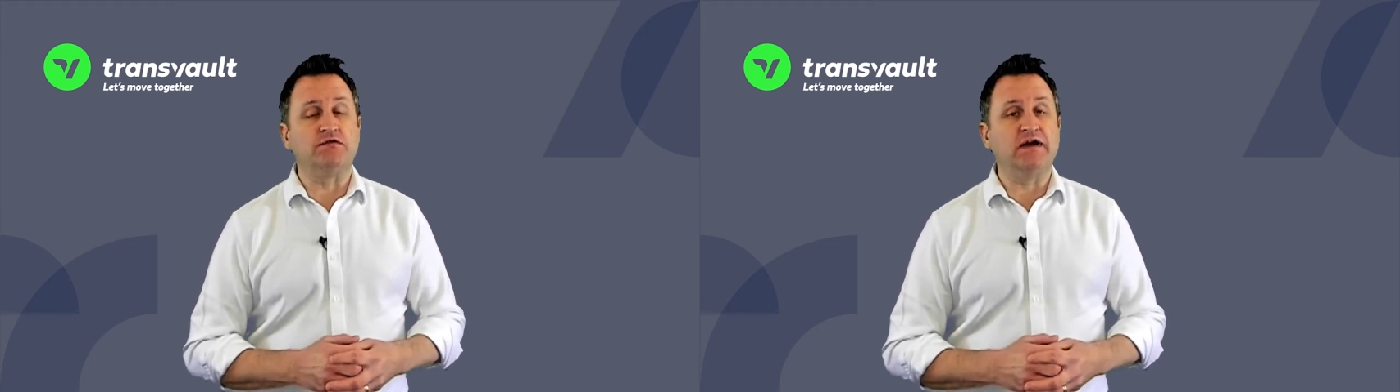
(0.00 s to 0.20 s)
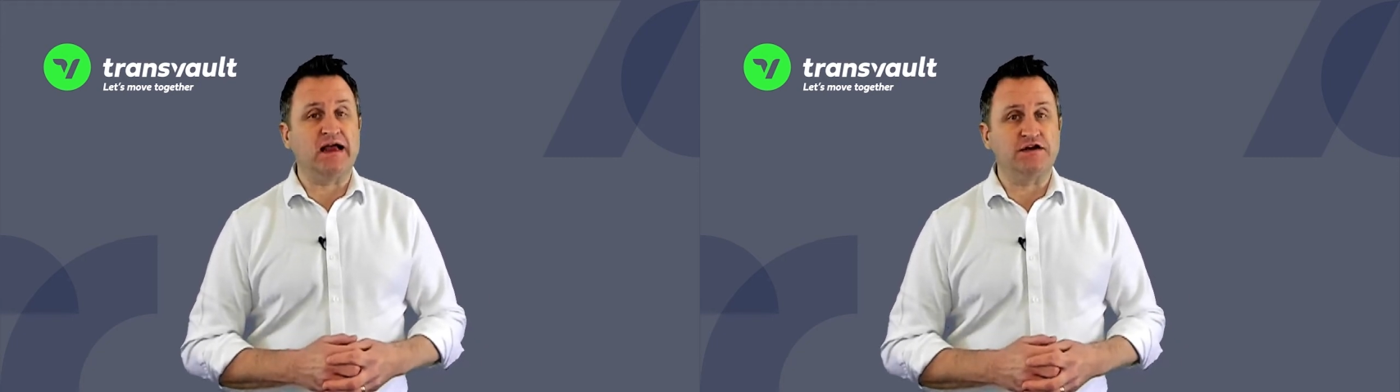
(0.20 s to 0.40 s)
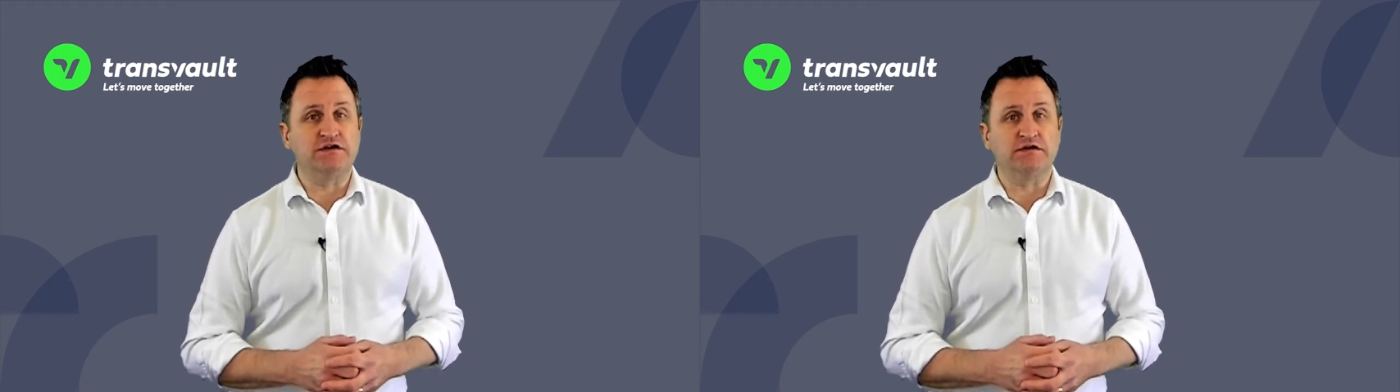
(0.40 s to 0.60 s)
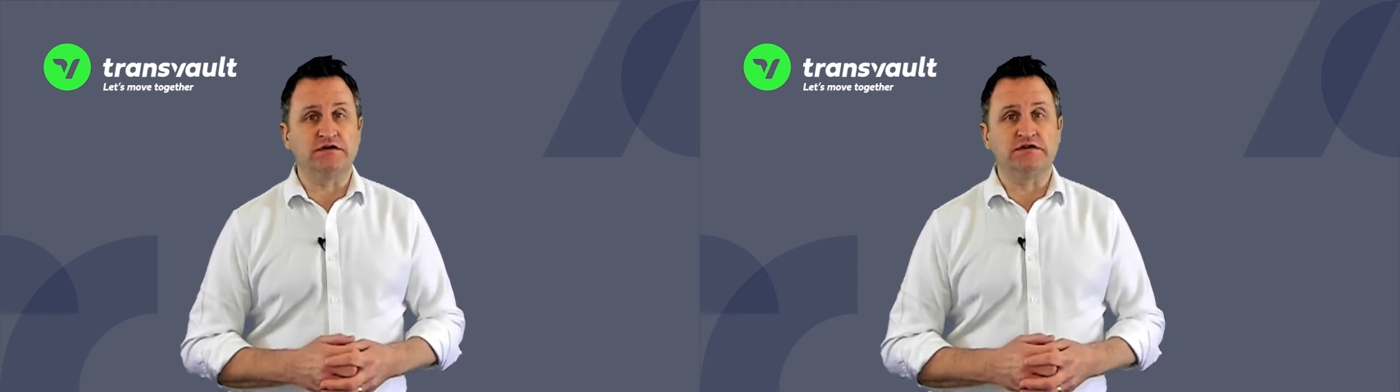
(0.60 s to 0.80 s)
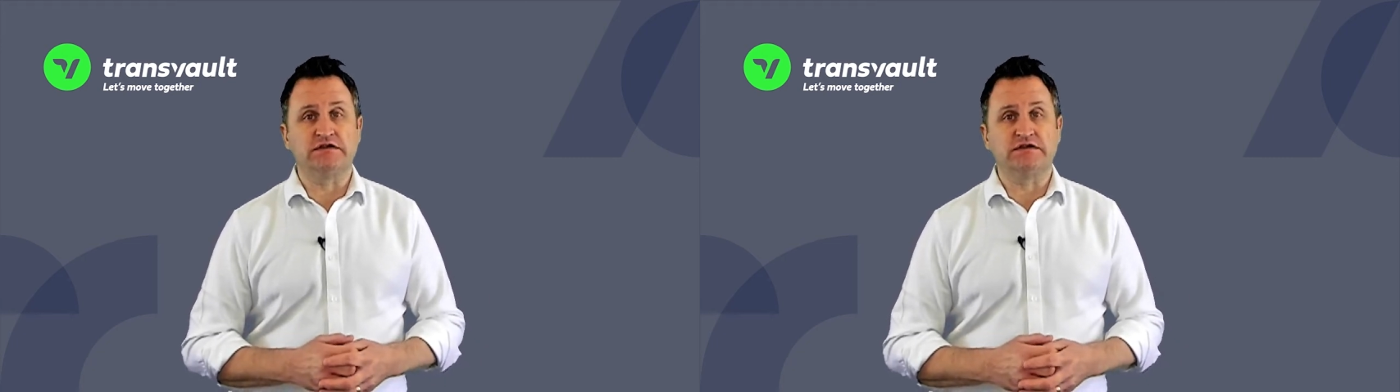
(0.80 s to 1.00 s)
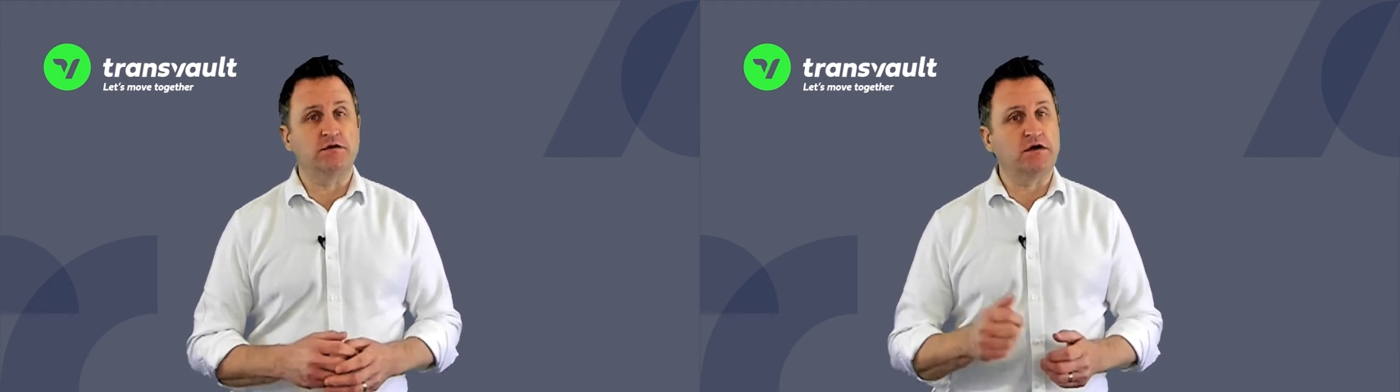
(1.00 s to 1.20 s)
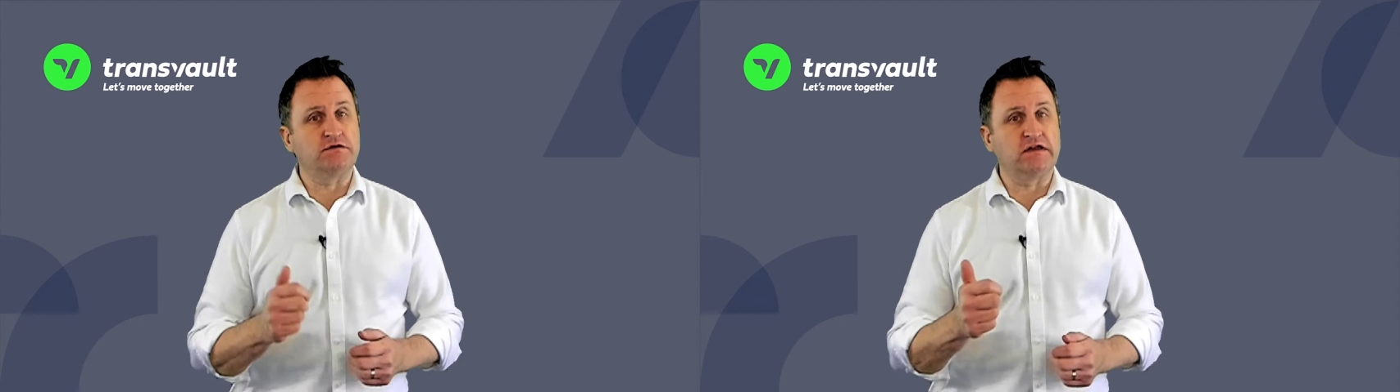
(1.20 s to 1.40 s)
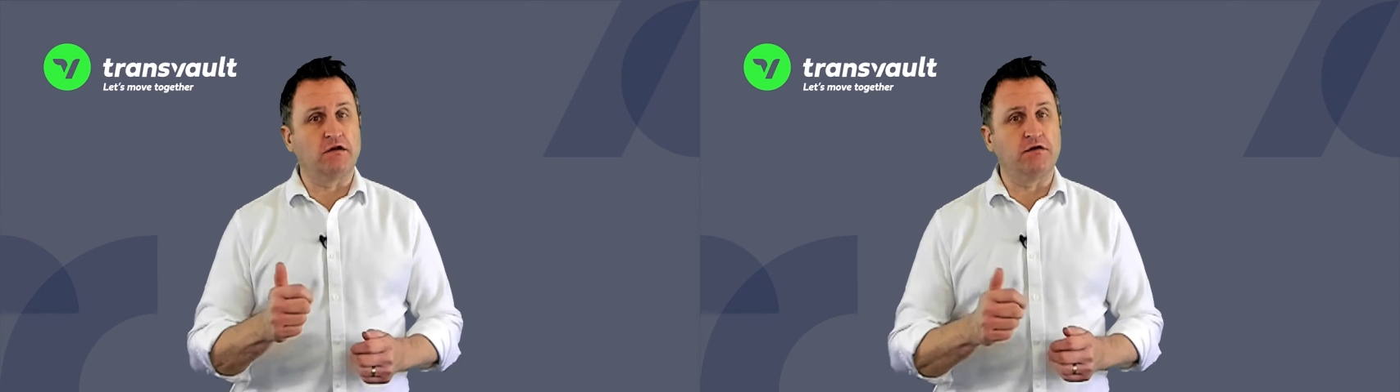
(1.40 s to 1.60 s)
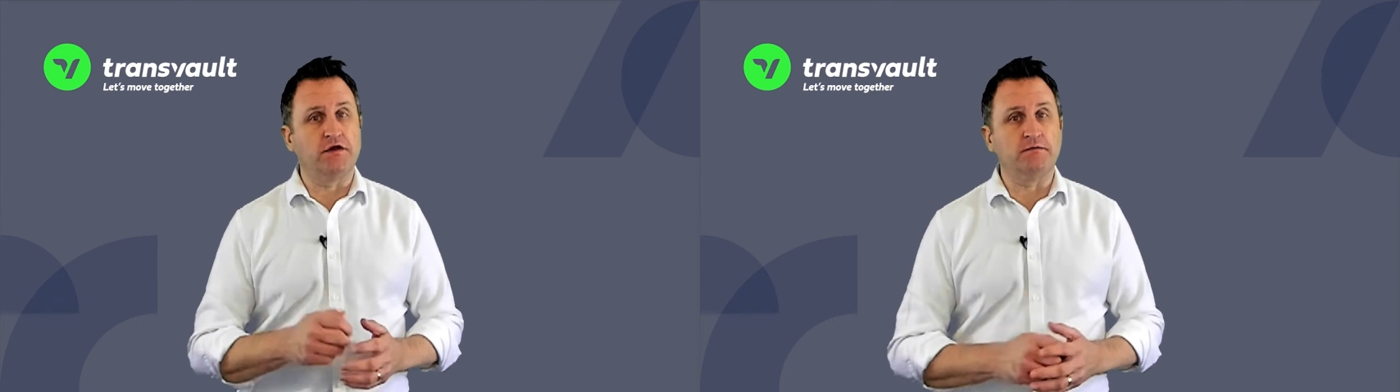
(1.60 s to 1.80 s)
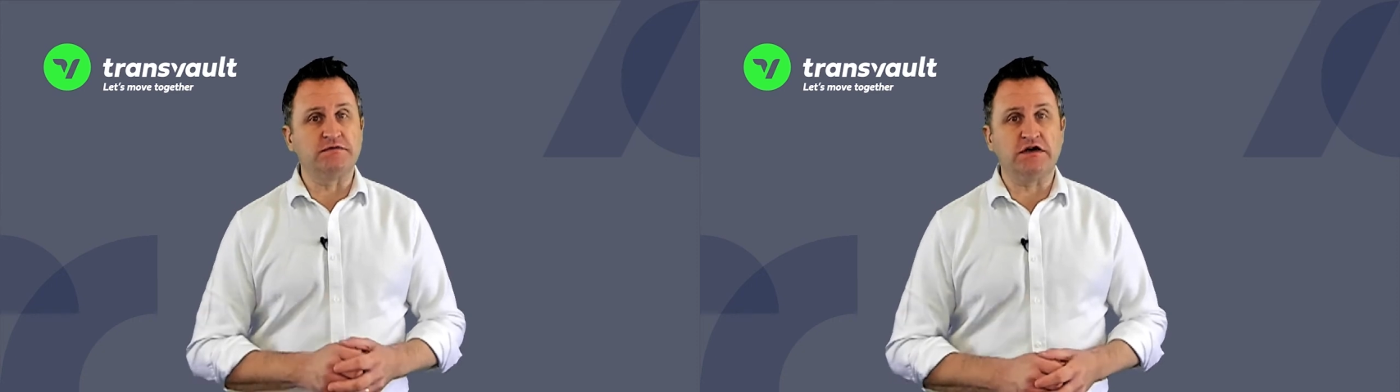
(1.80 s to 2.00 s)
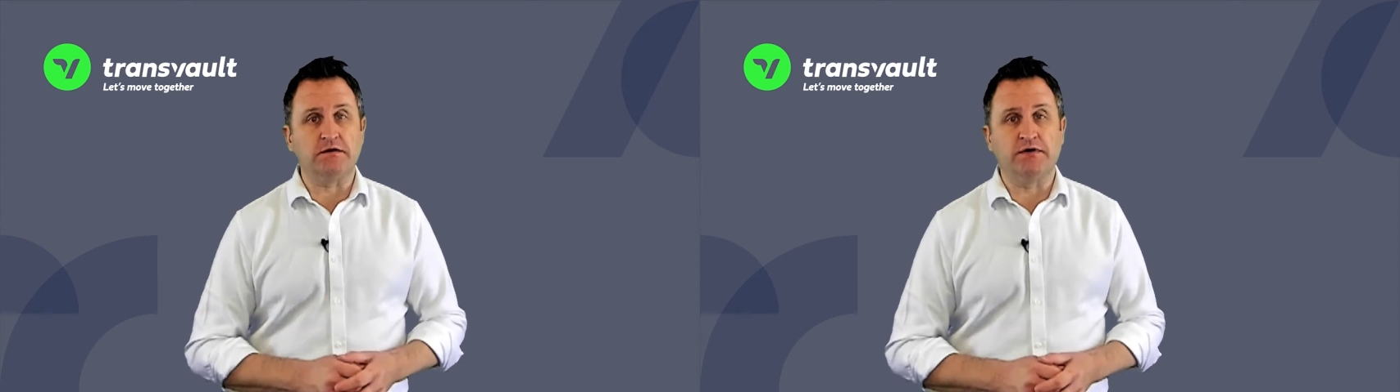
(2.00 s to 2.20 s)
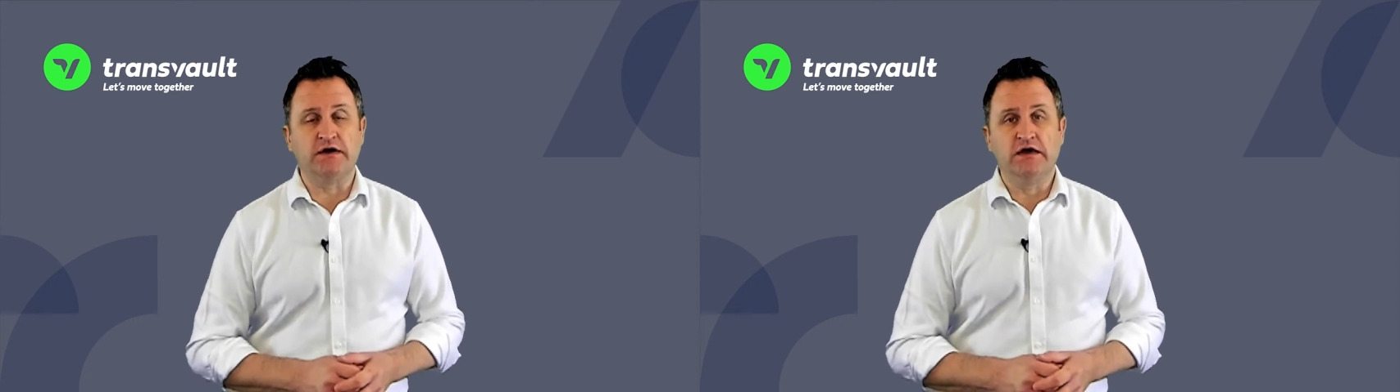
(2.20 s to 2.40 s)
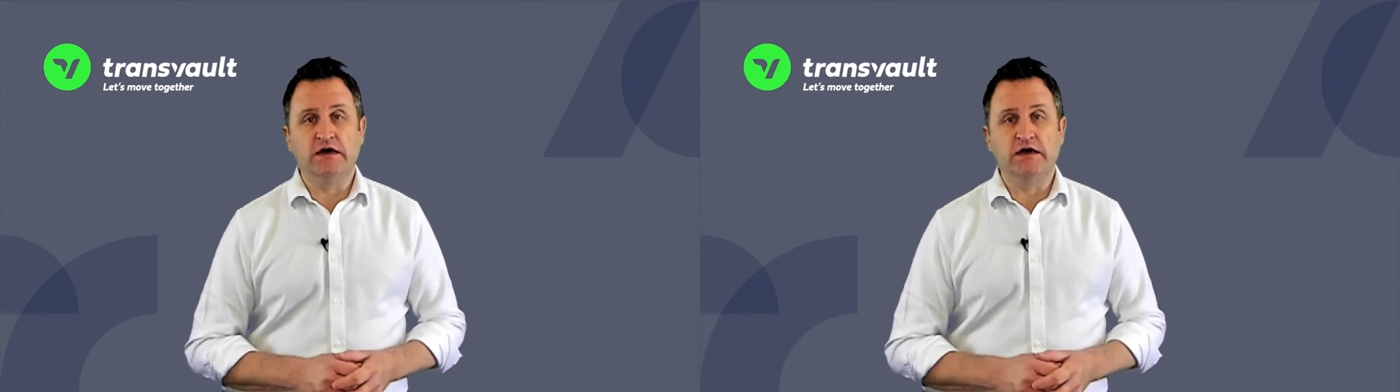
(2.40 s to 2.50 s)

reactions, so those little thumbs up